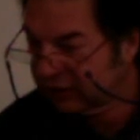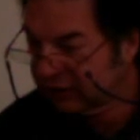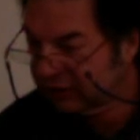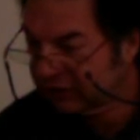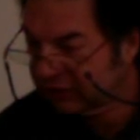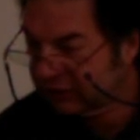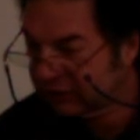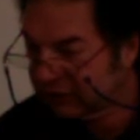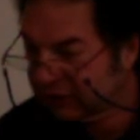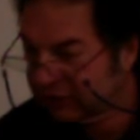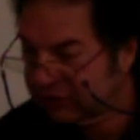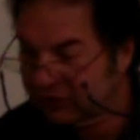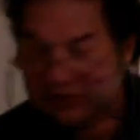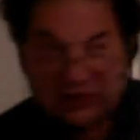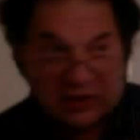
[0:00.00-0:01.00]
Can you see the
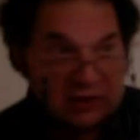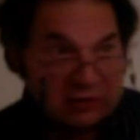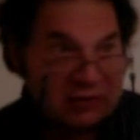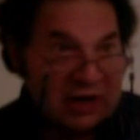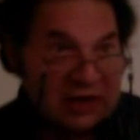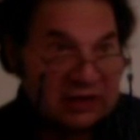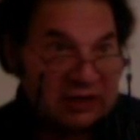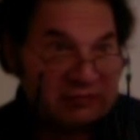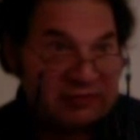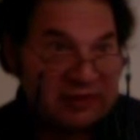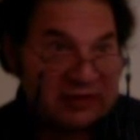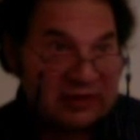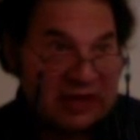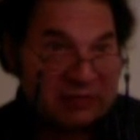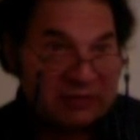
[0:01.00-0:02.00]
crackly effect happening
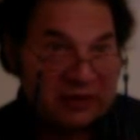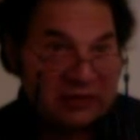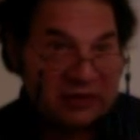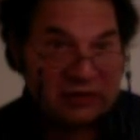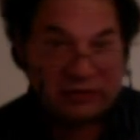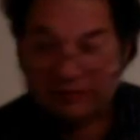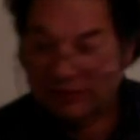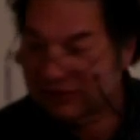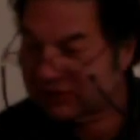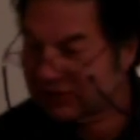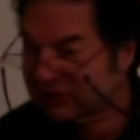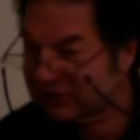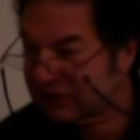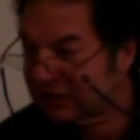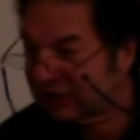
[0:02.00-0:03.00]
there? It's a little
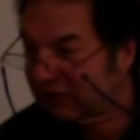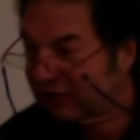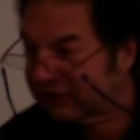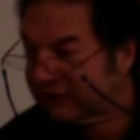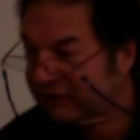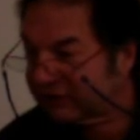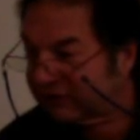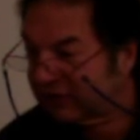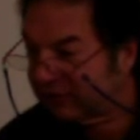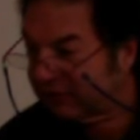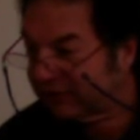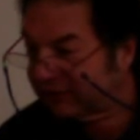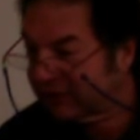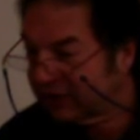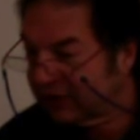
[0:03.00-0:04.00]
hard to see, but
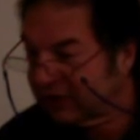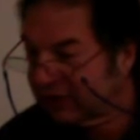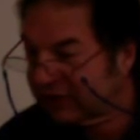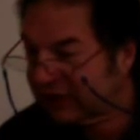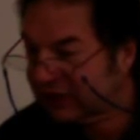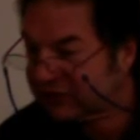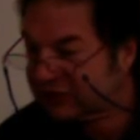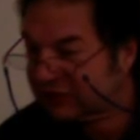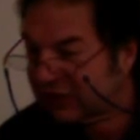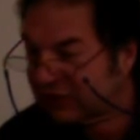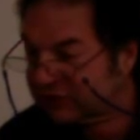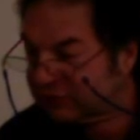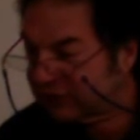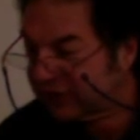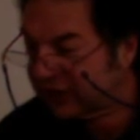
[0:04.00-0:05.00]
that's what that
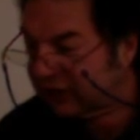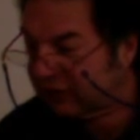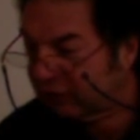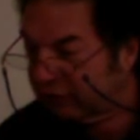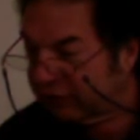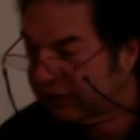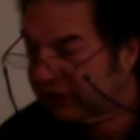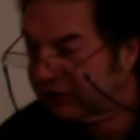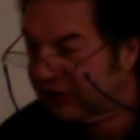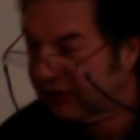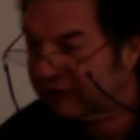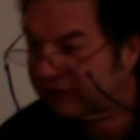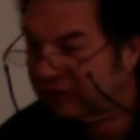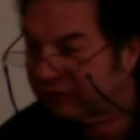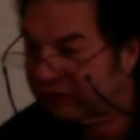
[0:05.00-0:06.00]
whole thing does over
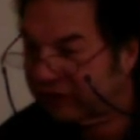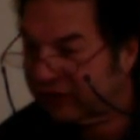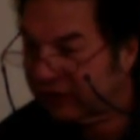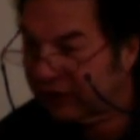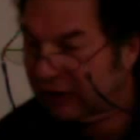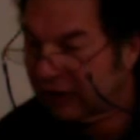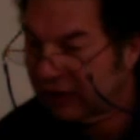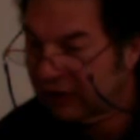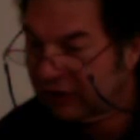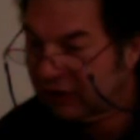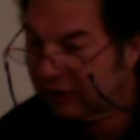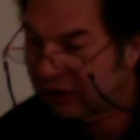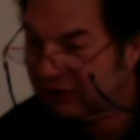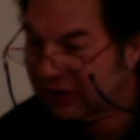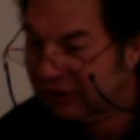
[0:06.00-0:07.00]
there. All right, get
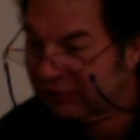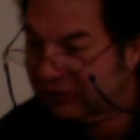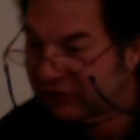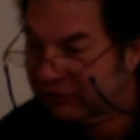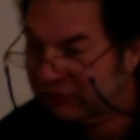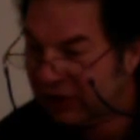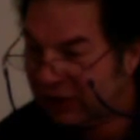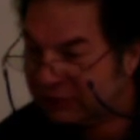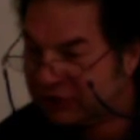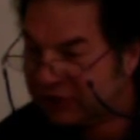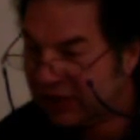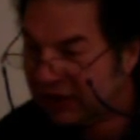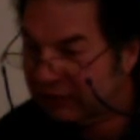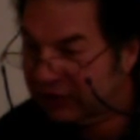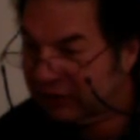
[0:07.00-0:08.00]
rid of the drop shadow. We don't
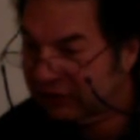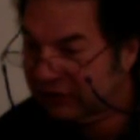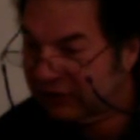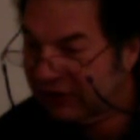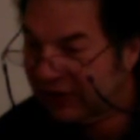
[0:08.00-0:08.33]
need that.